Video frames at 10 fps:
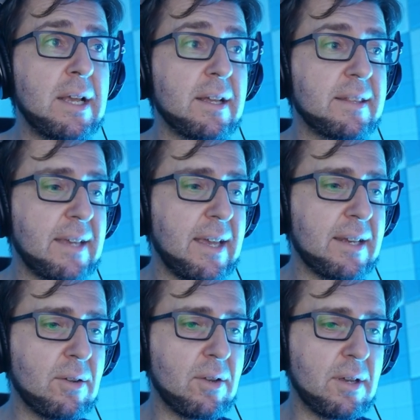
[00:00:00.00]

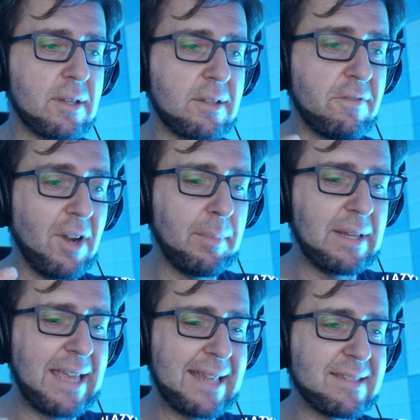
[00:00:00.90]
then uh, the
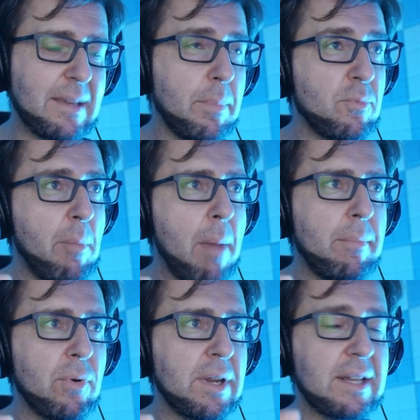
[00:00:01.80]
variable ends up
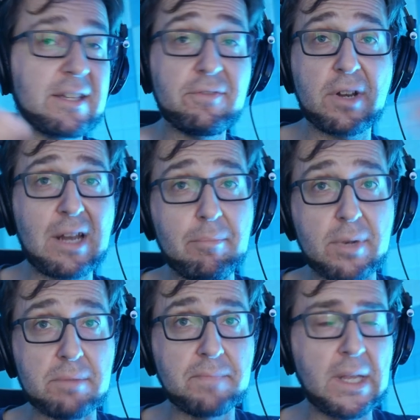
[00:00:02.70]
remembering a different
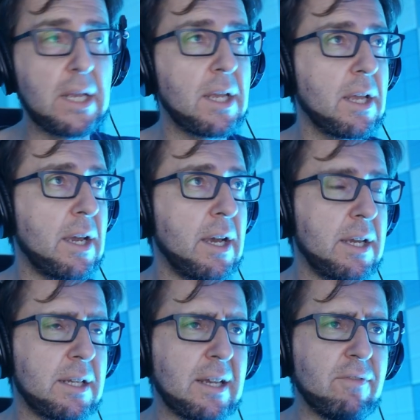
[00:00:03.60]
number. Uh,
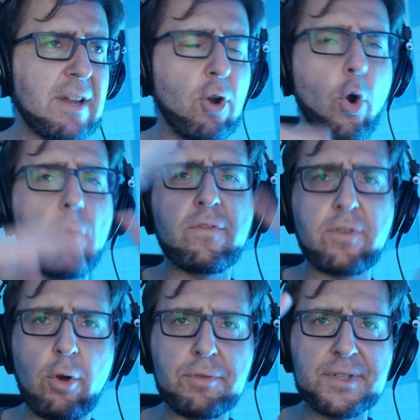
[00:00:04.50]
it kind of like
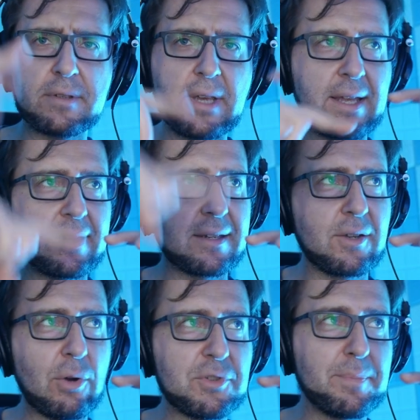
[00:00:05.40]
overflows and
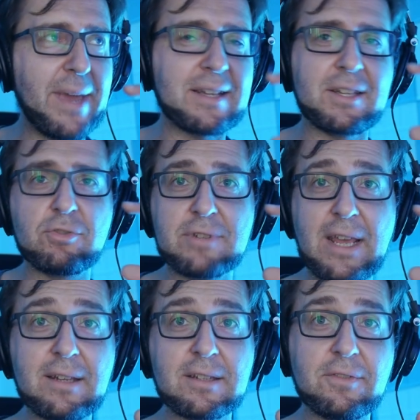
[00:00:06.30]
goes back into
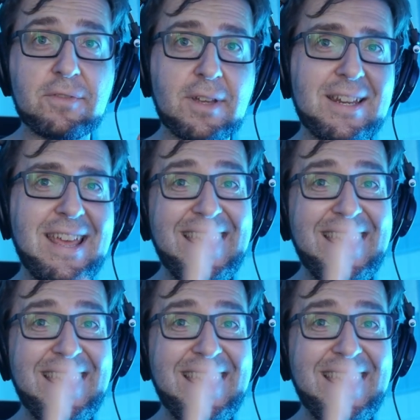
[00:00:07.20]
negative and